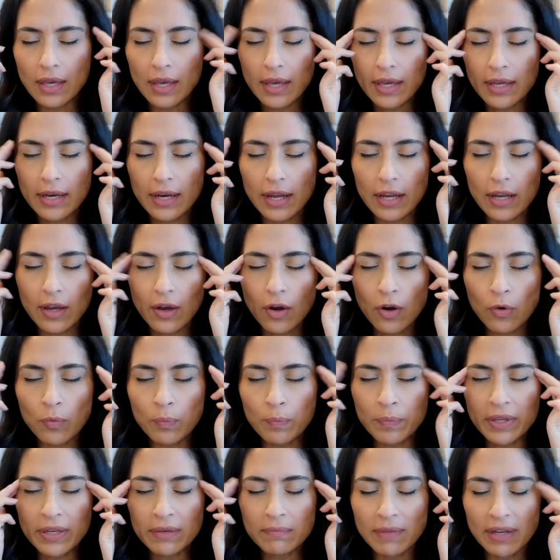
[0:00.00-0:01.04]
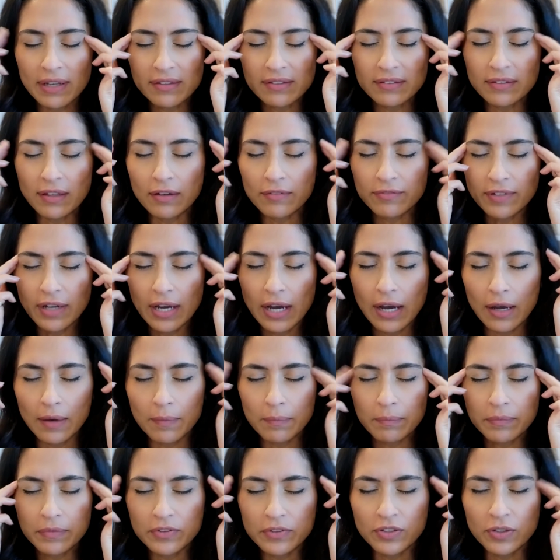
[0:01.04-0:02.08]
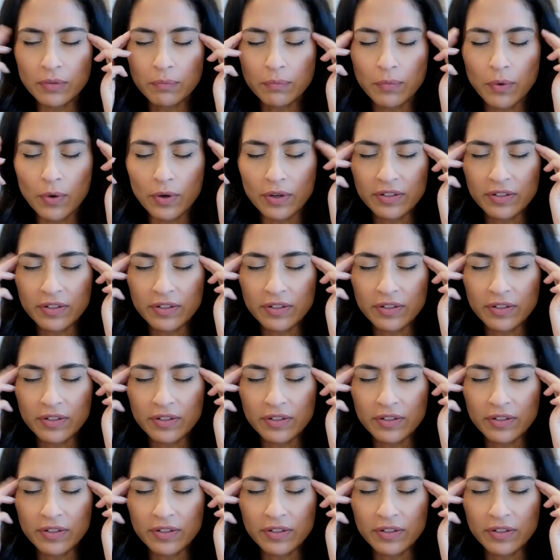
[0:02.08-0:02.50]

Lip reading: And I open myself up to more